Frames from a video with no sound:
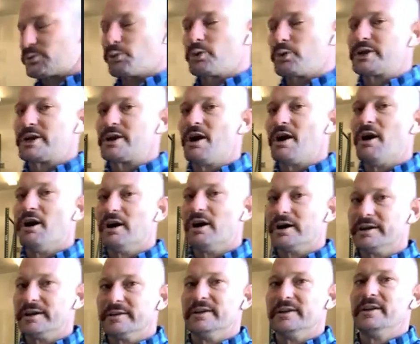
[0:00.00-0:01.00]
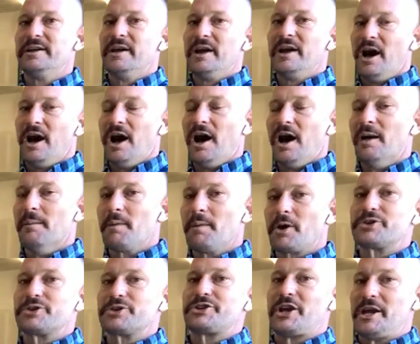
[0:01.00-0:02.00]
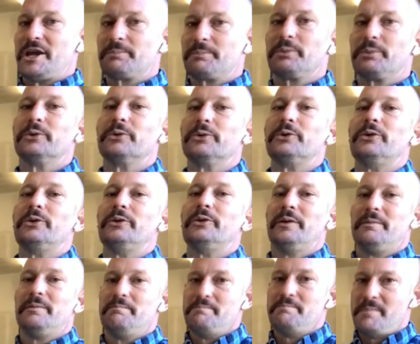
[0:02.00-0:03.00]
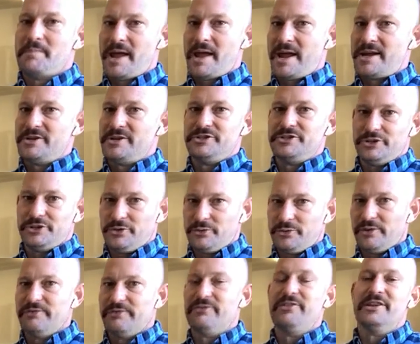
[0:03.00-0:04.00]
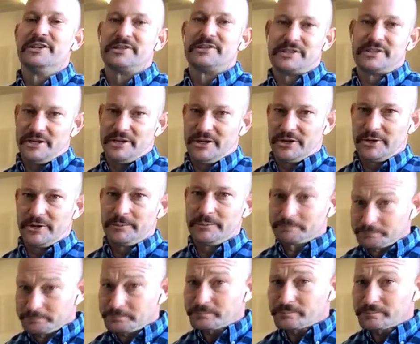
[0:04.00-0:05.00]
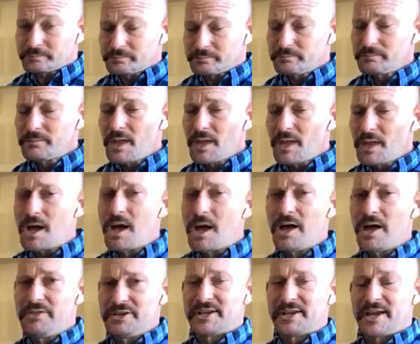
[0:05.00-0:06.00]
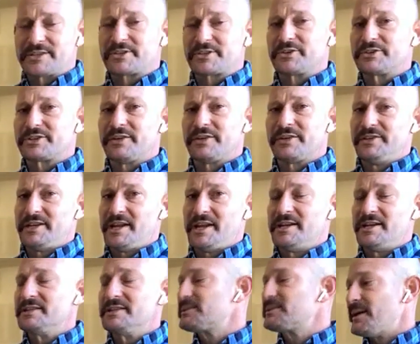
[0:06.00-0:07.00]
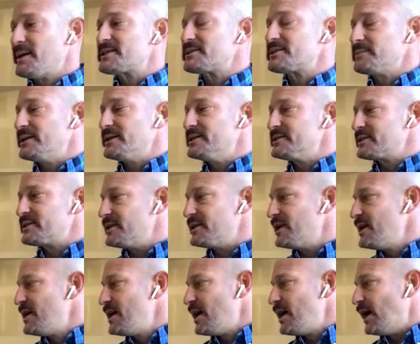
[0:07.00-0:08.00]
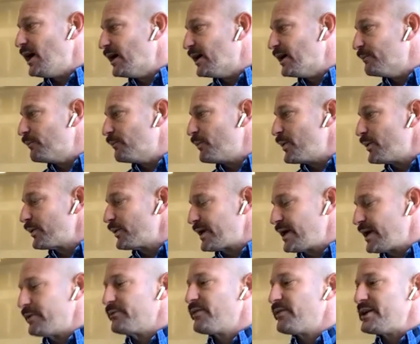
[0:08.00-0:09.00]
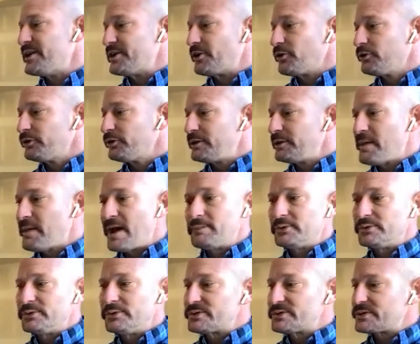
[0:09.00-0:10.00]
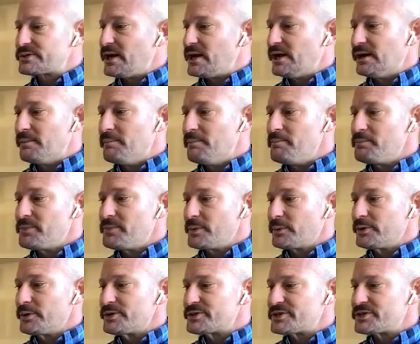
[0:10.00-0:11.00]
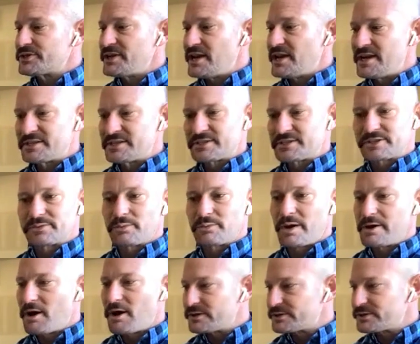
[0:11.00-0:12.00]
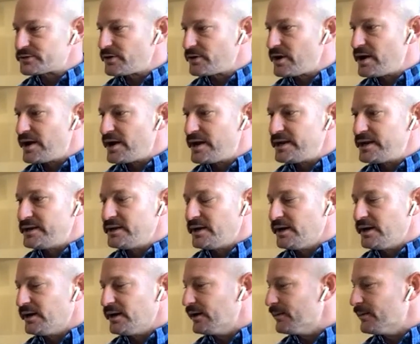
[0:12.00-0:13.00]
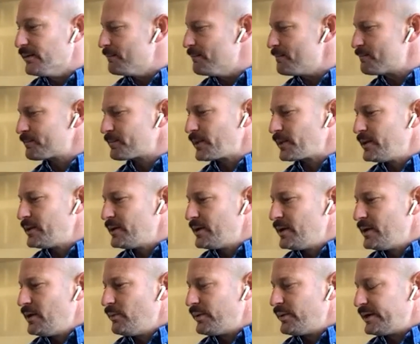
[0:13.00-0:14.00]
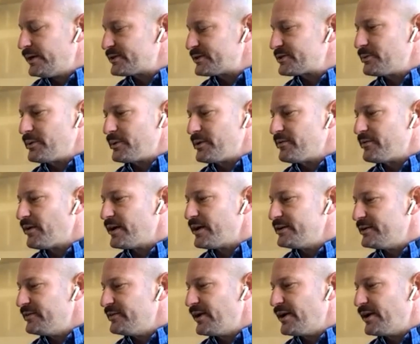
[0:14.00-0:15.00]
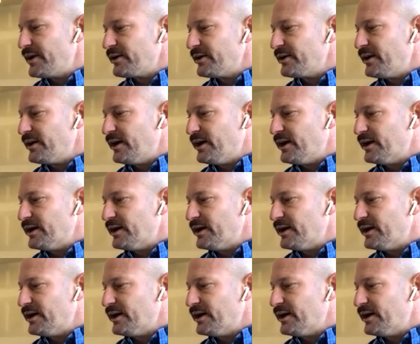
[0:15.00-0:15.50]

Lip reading: working on March, April, May, June of this year. These SR78 specimens. And we were again finding early mammals. There were snakes, rhinoceri. What else did we find in there?